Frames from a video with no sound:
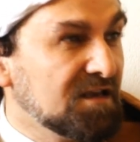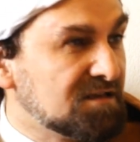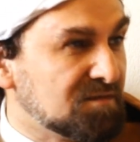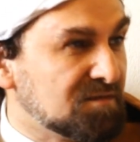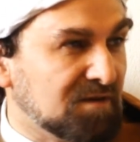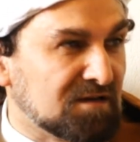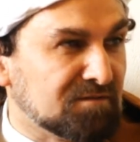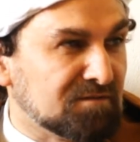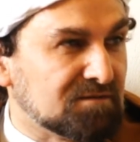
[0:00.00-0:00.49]

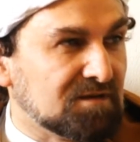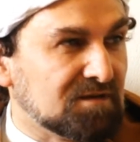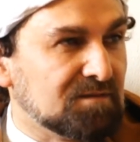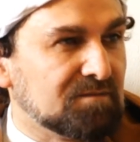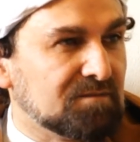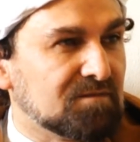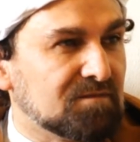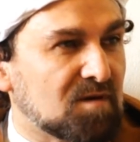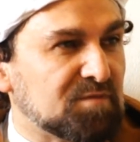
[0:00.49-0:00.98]
Each one of
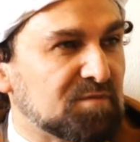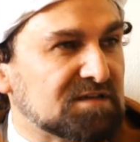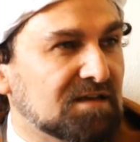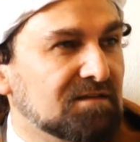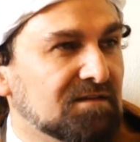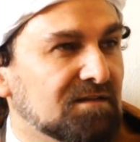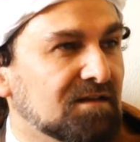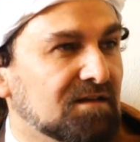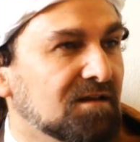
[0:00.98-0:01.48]
them
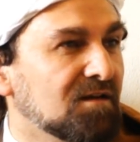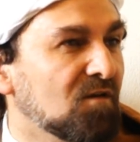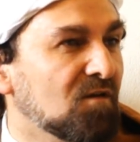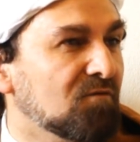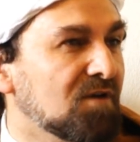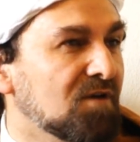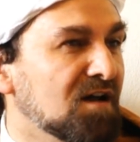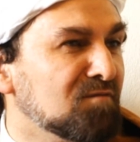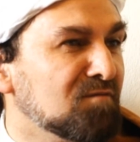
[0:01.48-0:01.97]
representing
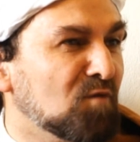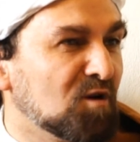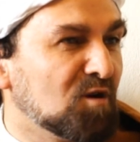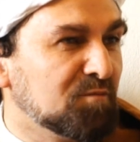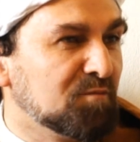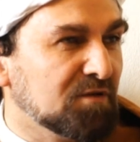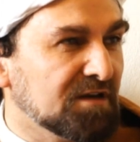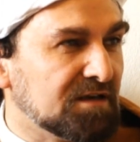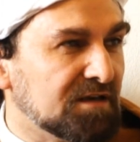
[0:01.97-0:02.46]
one
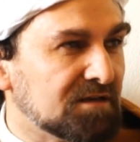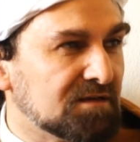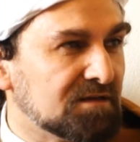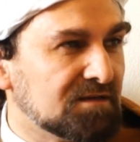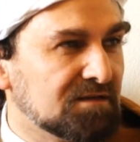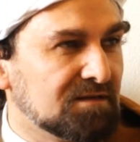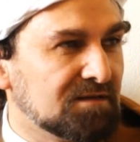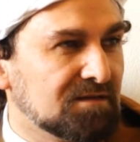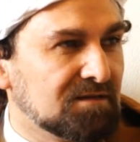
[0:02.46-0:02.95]
monopoly.
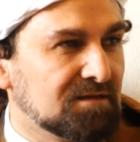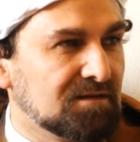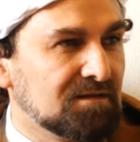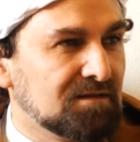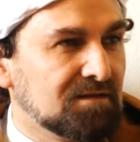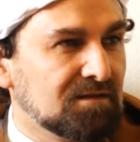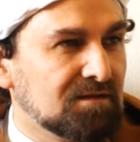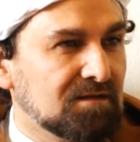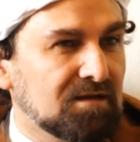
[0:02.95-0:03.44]

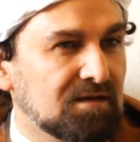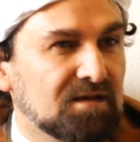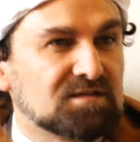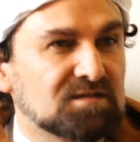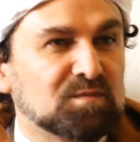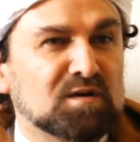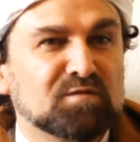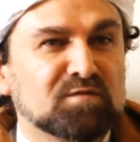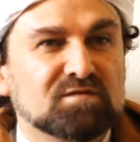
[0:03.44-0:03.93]

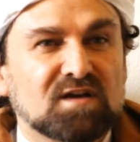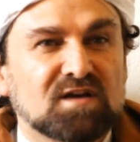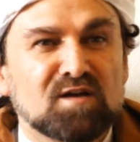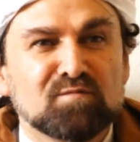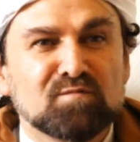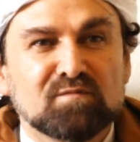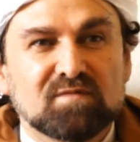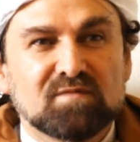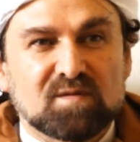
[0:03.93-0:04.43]
Each one of
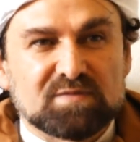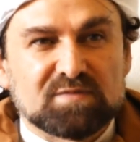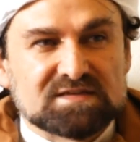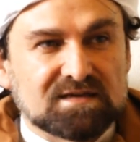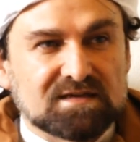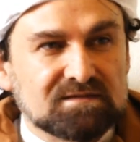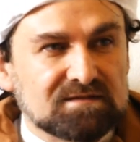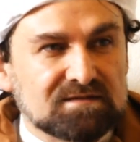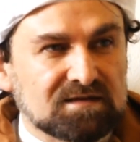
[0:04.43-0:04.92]
them
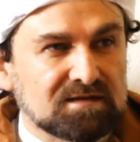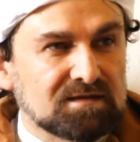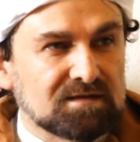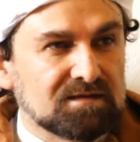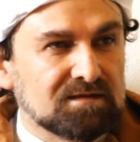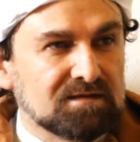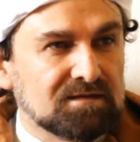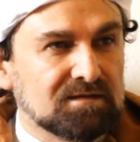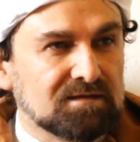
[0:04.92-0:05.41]

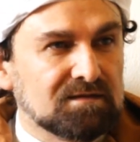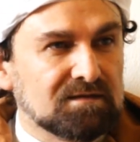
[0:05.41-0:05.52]
representing